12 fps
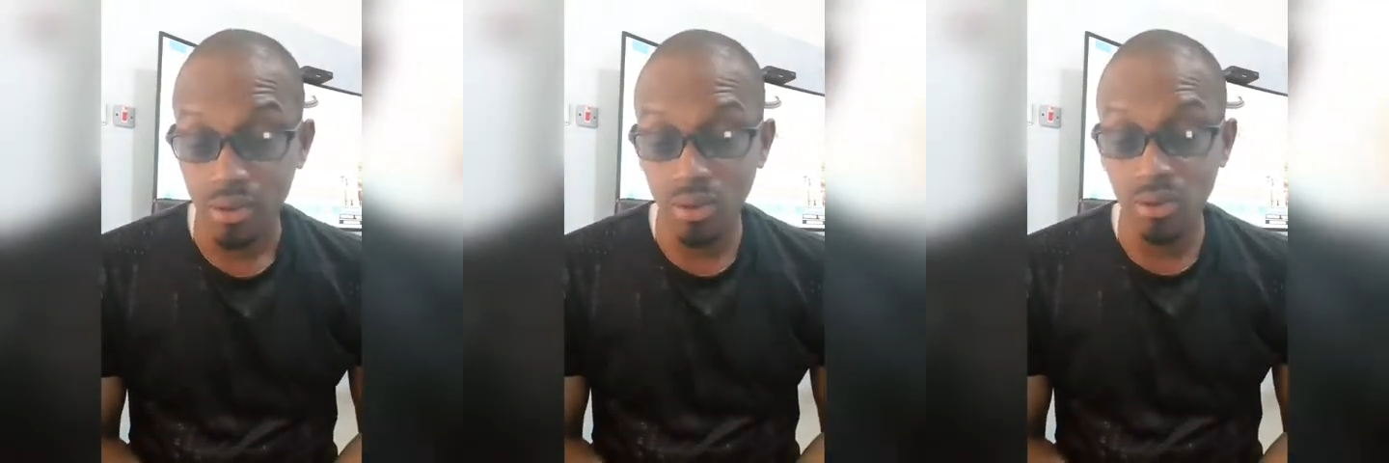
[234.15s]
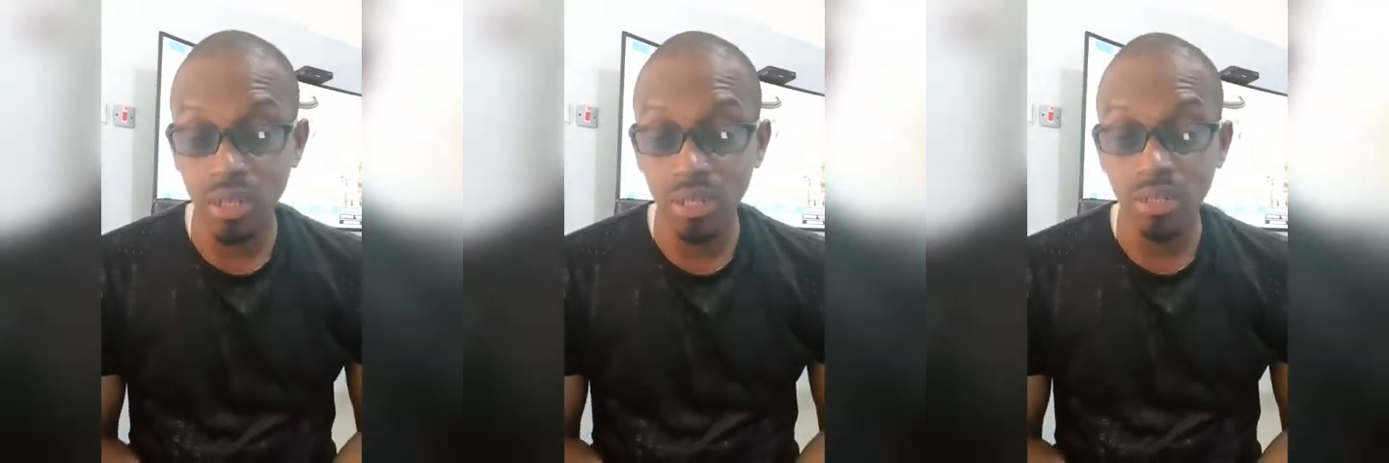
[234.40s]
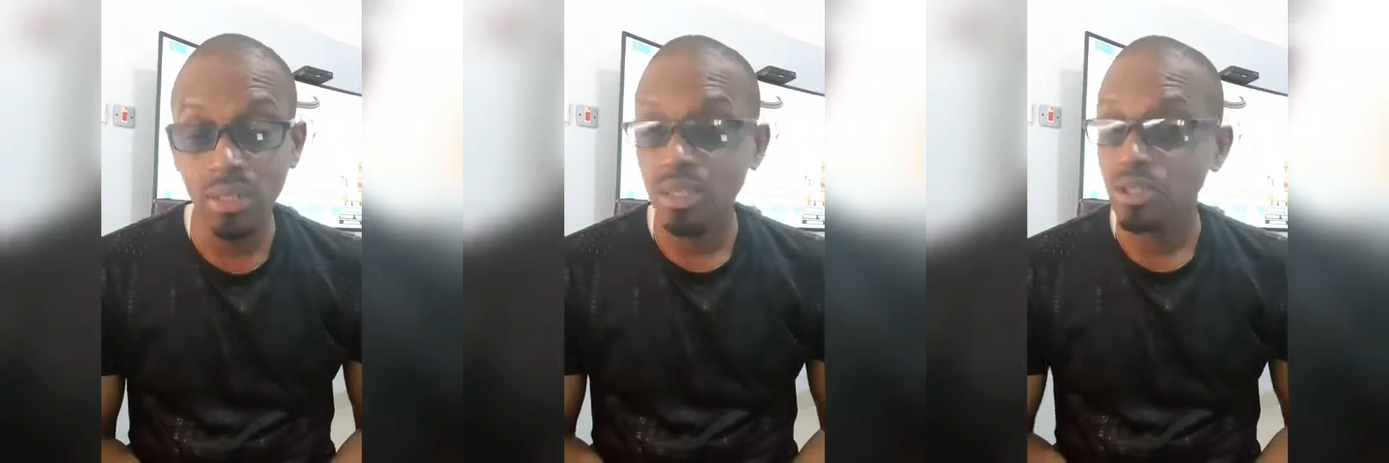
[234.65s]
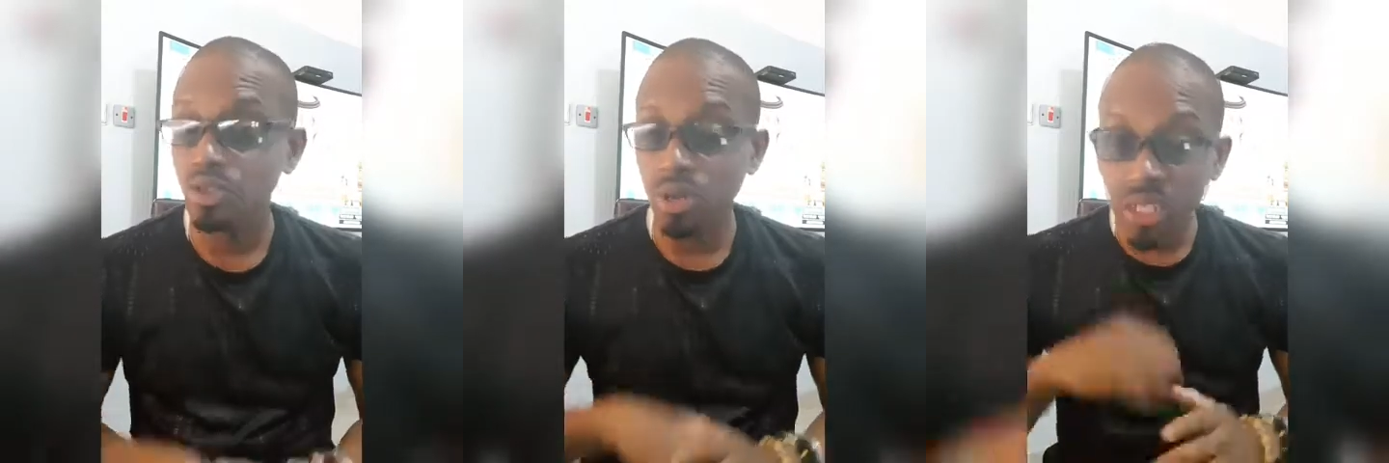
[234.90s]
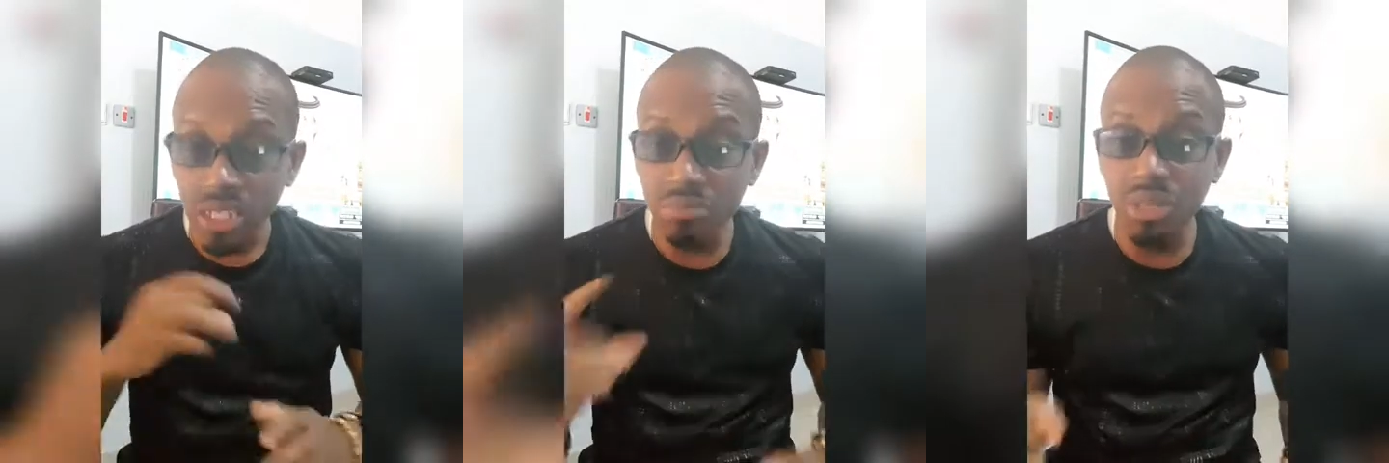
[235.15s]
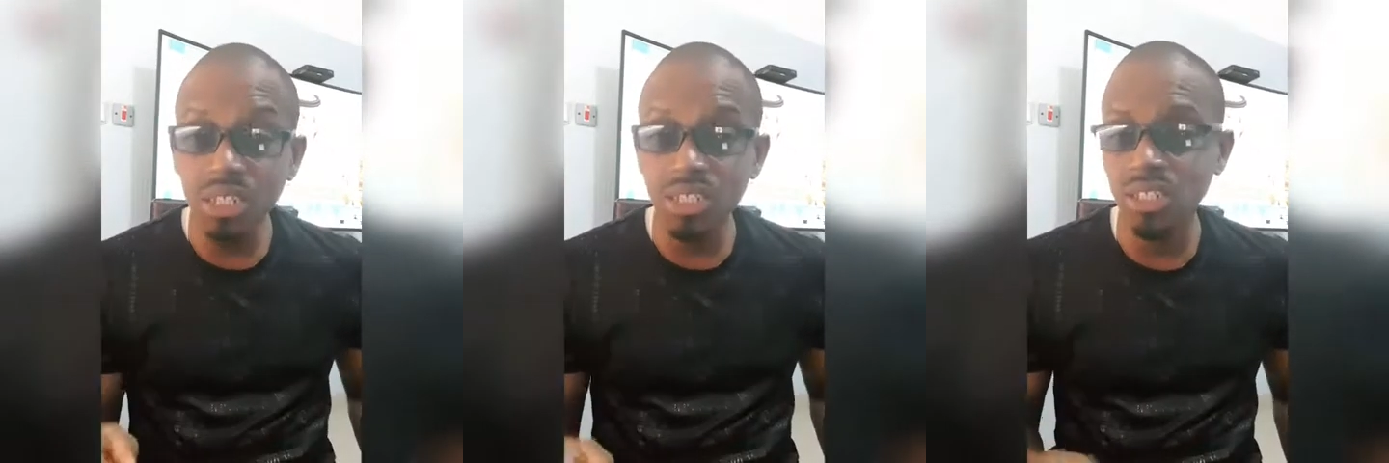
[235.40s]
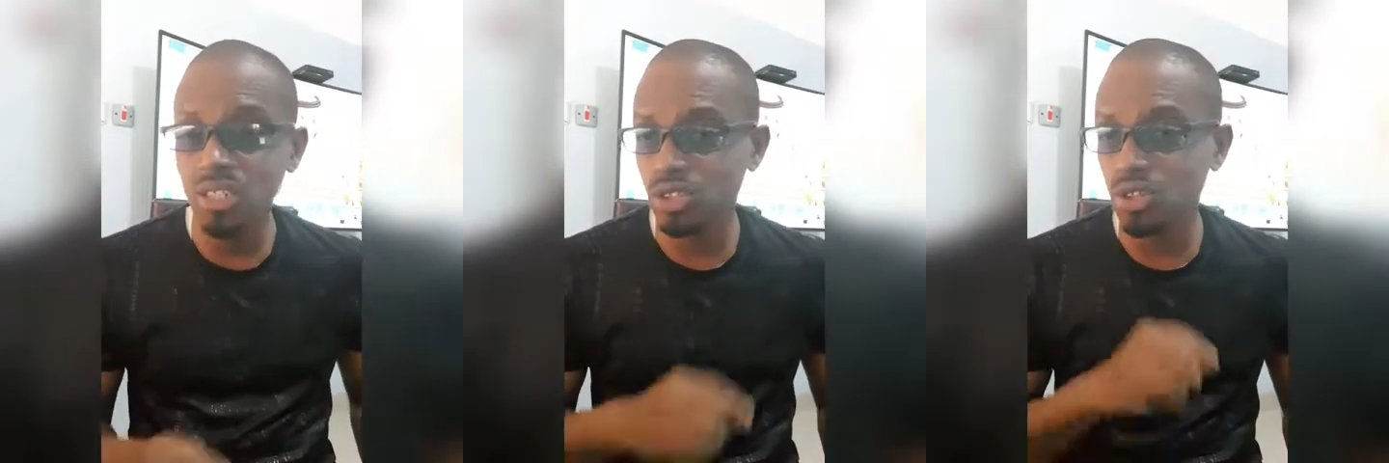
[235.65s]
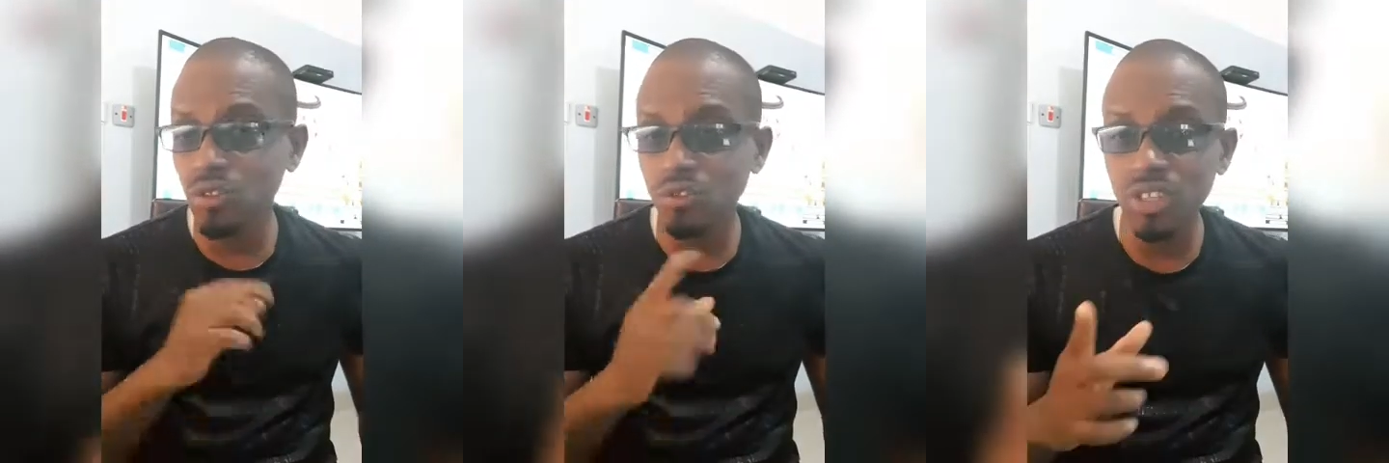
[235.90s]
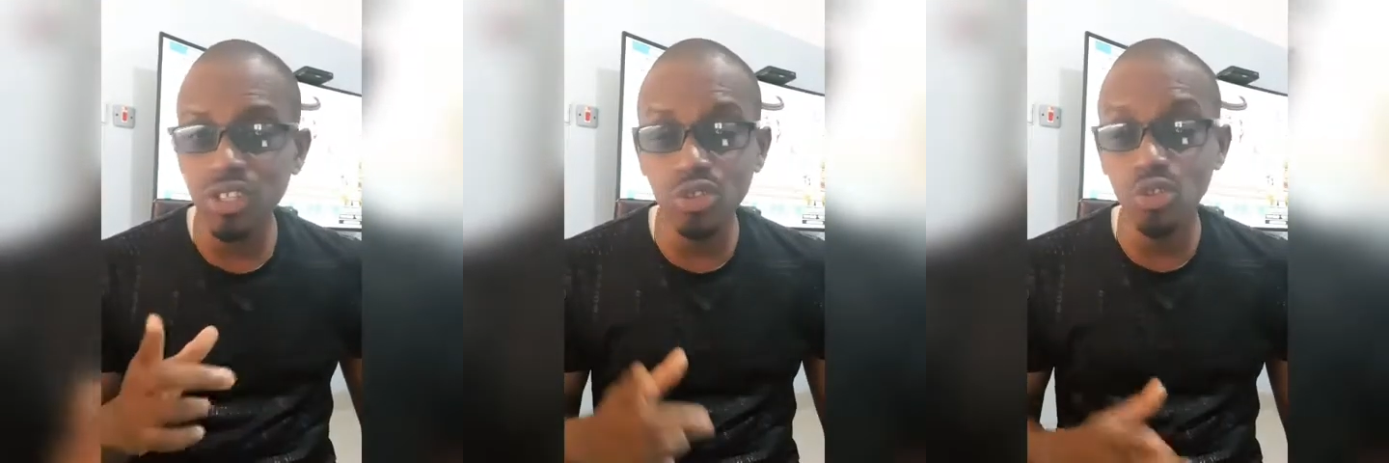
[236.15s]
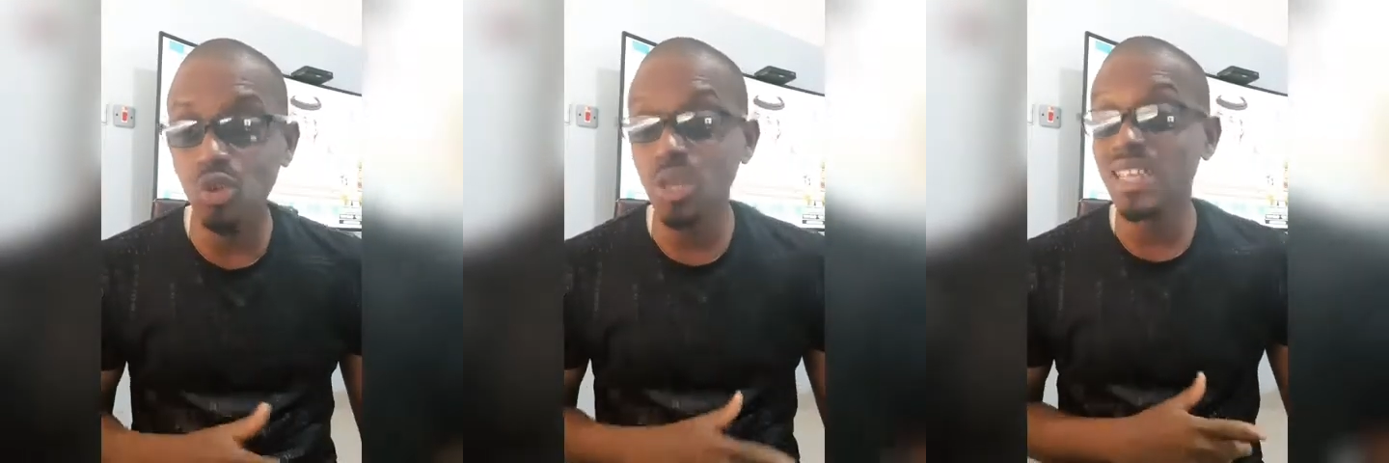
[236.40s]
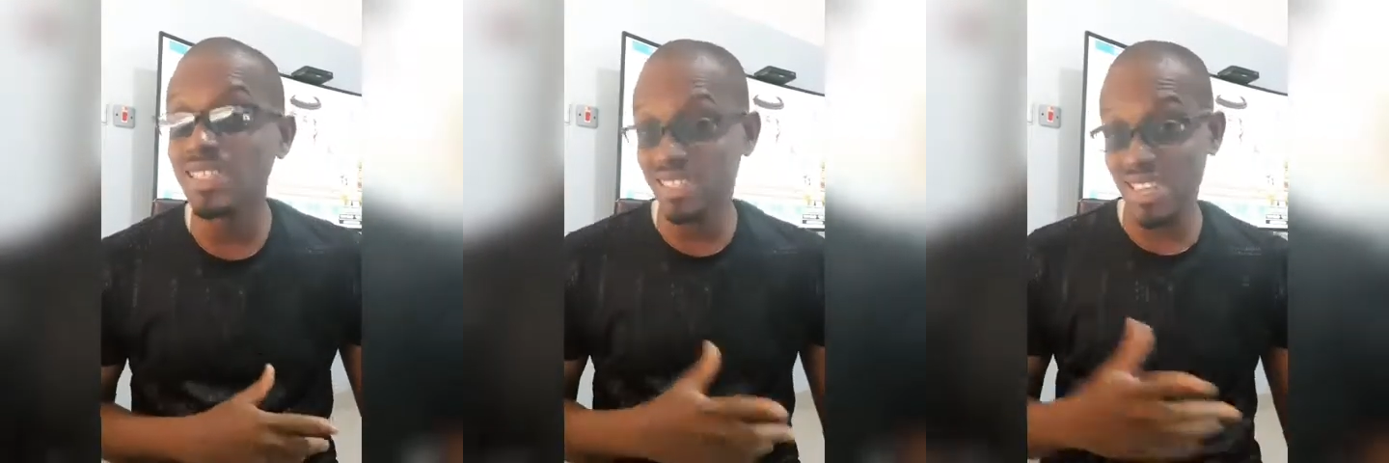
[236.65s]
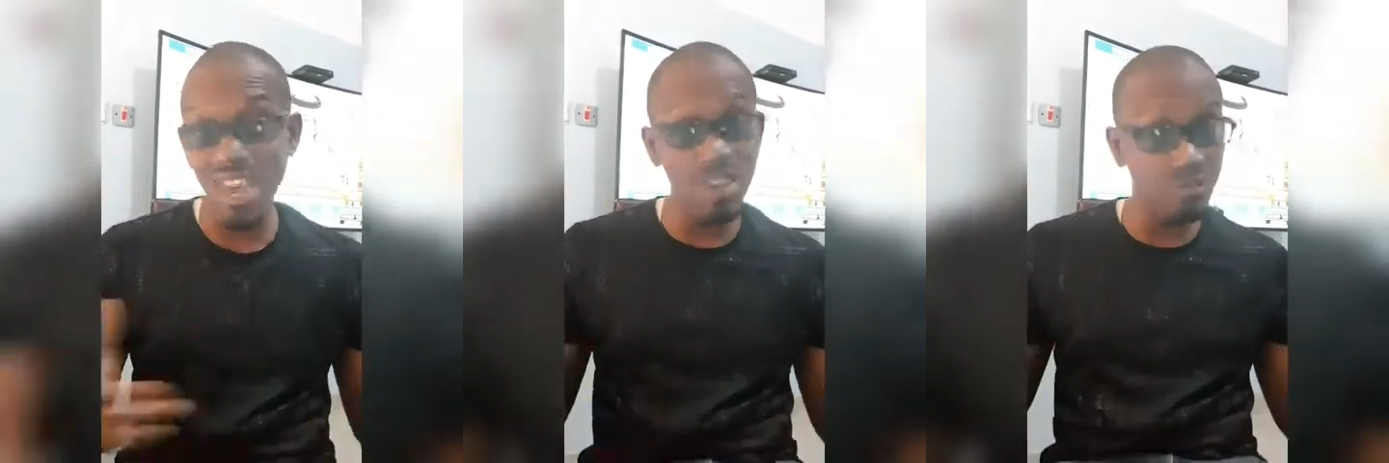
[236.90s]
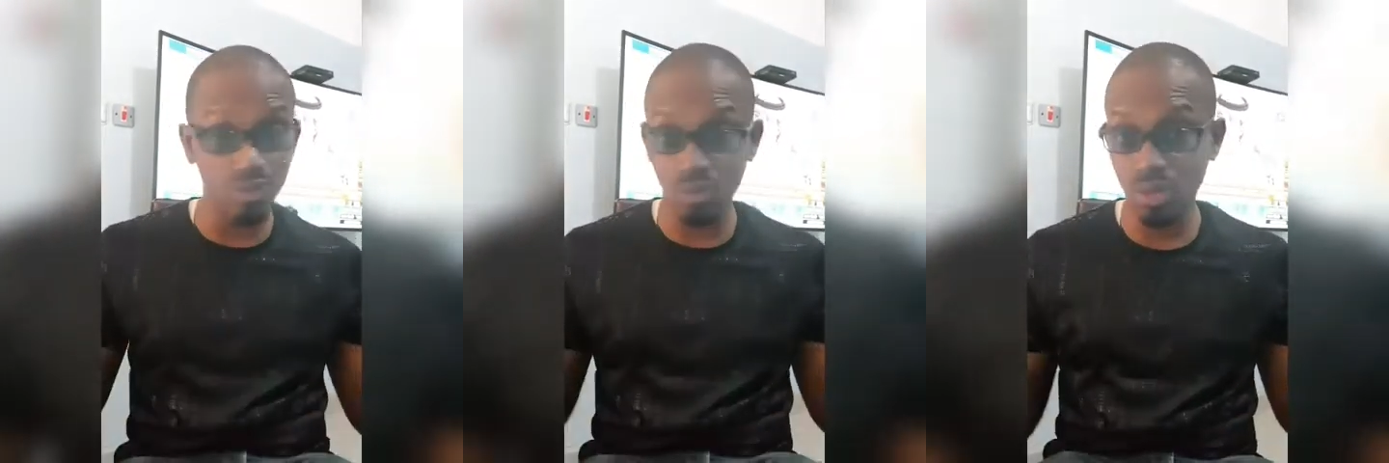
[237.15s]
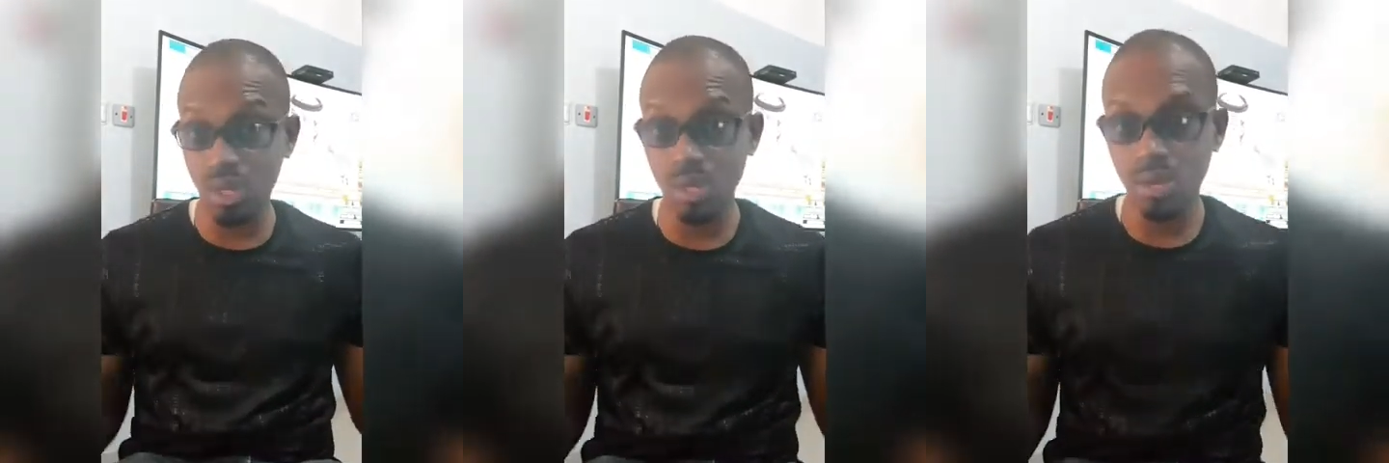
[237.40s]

all right your images your video it's everywhere